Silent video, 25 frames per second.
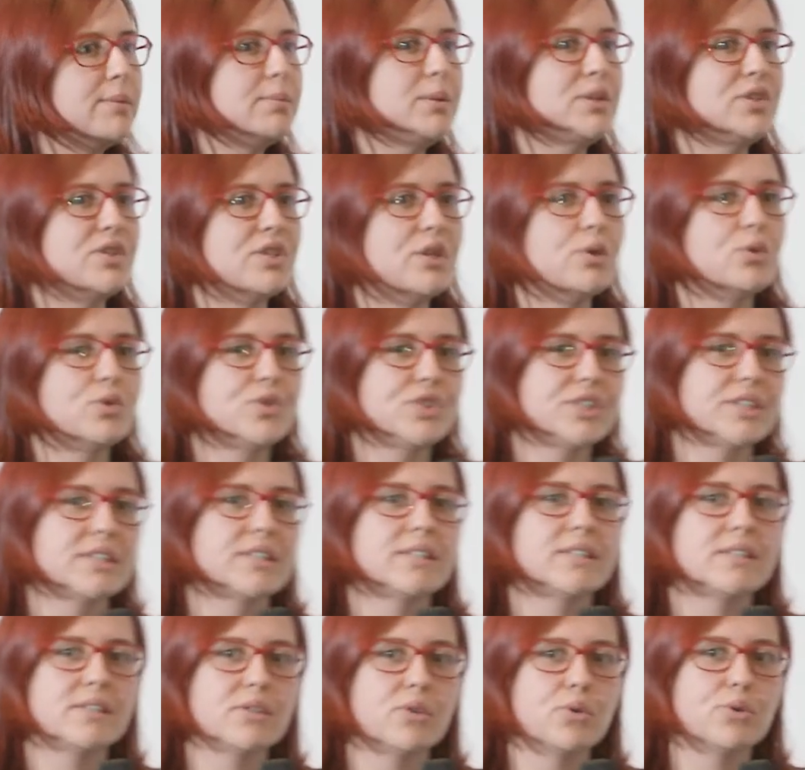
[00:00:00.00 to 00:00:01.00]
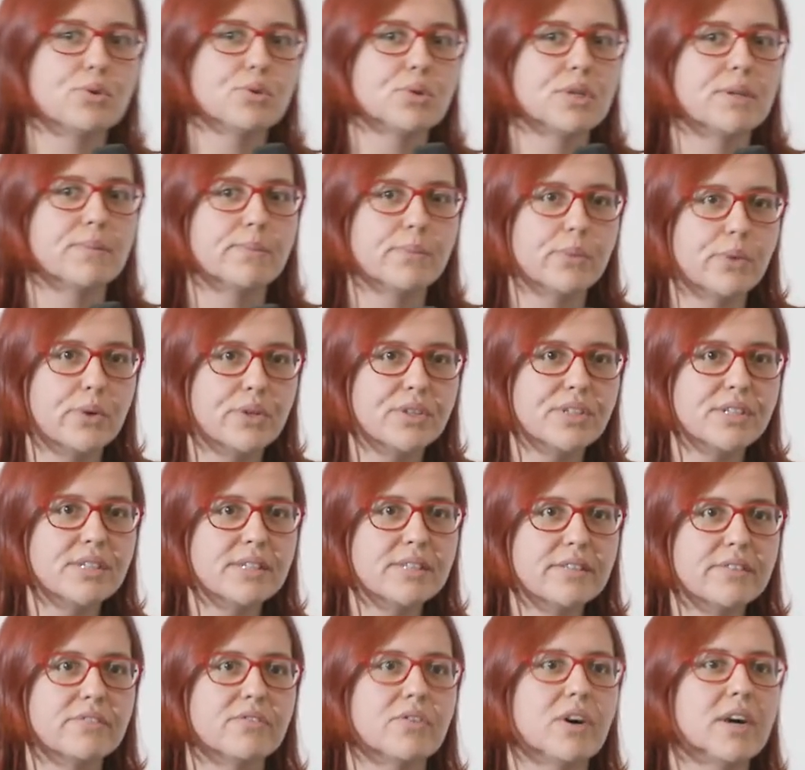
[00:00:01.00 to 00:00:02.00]
pglogical is also
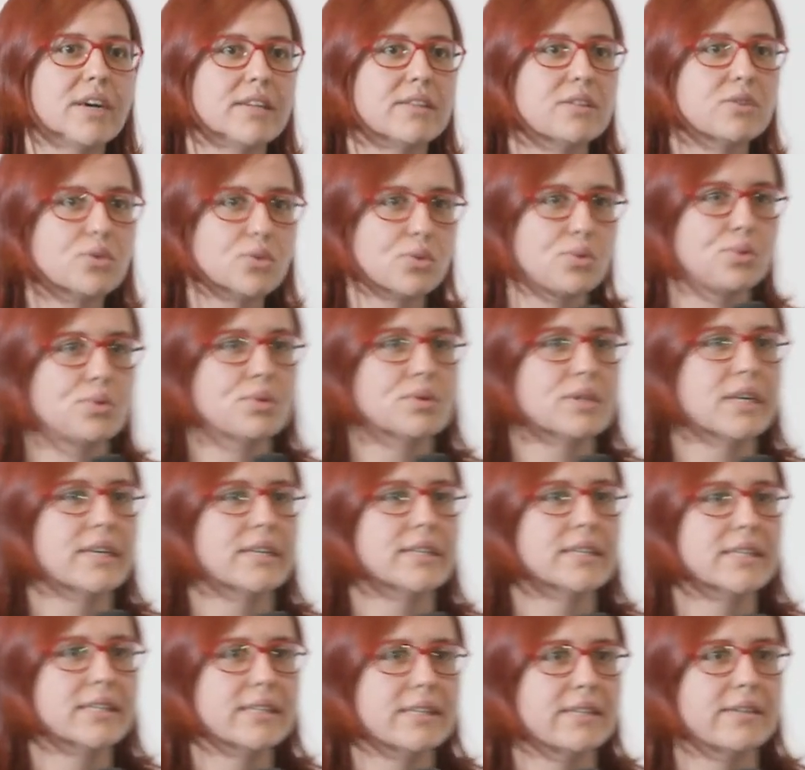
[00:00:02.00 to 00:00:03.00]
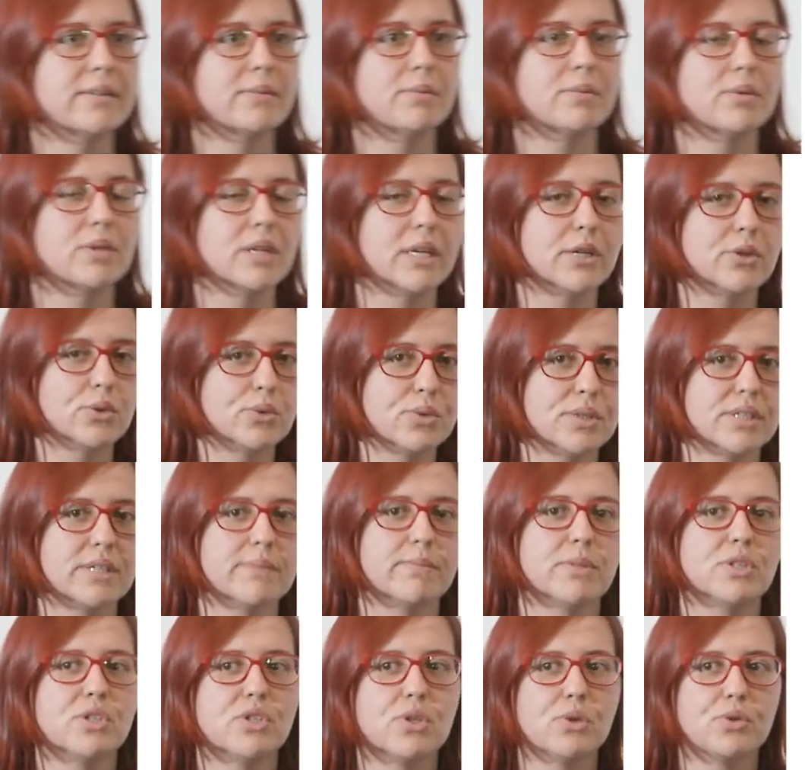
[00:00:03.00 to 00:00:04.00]
important, why the tools like using
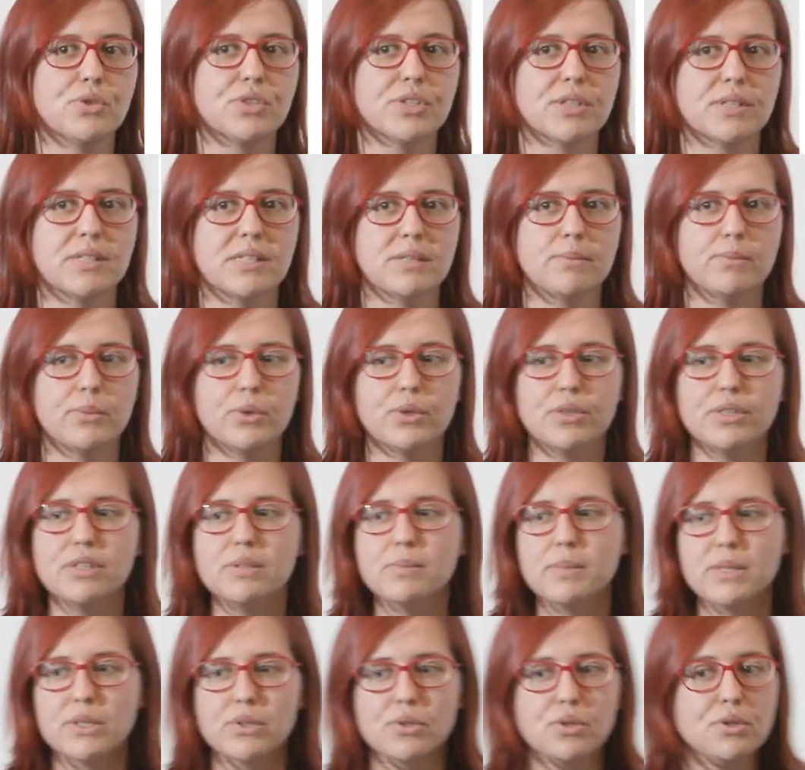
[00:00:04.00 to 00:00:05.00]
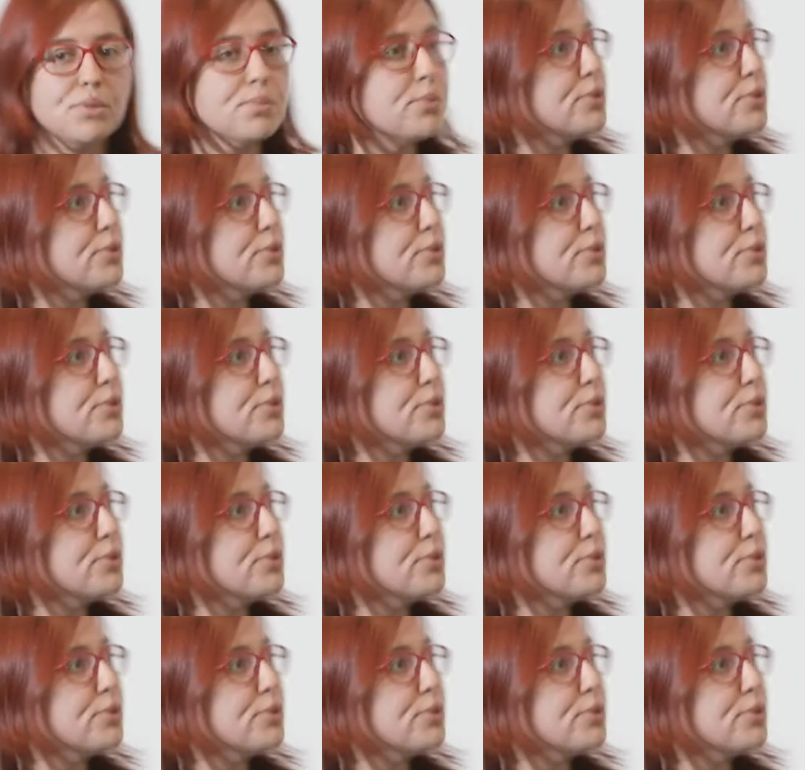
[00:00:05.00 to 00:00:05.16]
pglogical is important, because